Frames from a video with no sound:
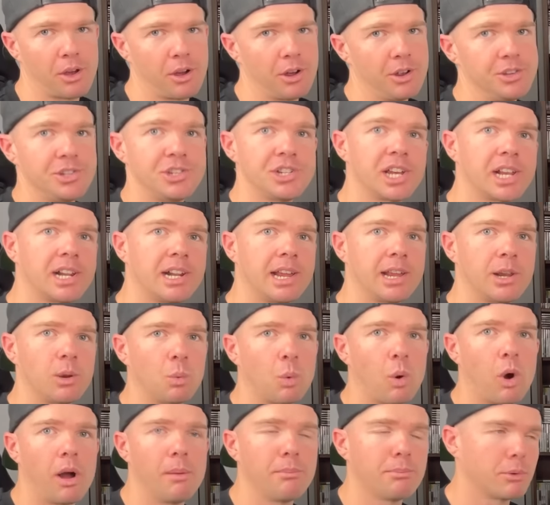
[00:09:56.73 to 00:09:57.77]
those. You're going to need a
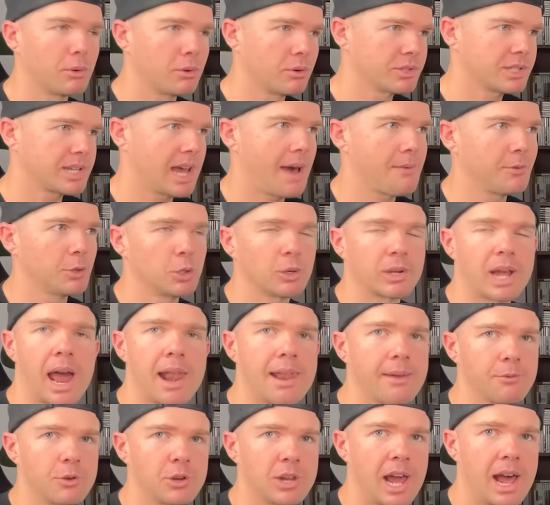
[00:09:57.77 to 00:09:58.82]
whiteboard to have a look at
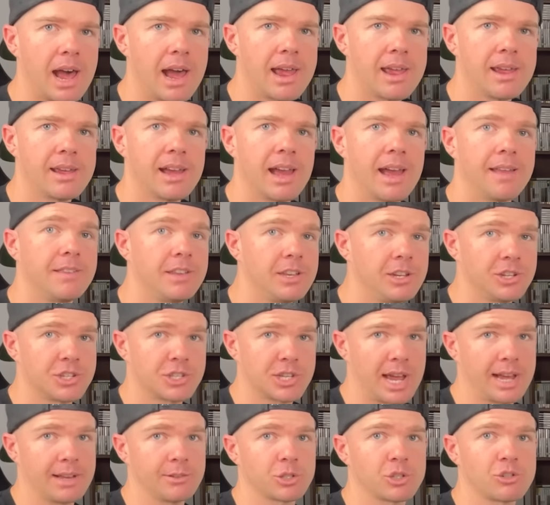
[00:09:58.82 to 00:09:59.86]
every day, and then your
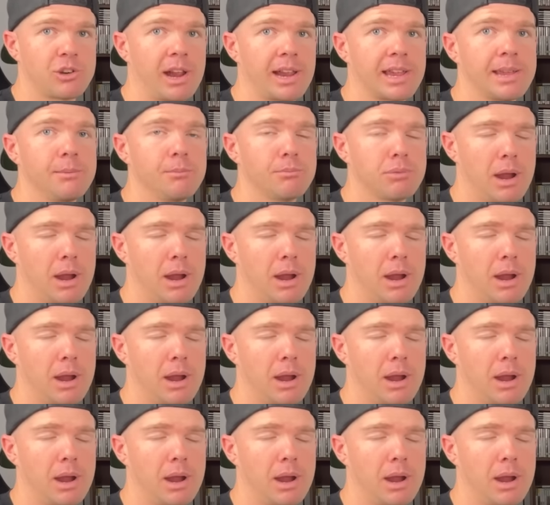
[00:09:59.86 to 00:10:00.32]
sales tracking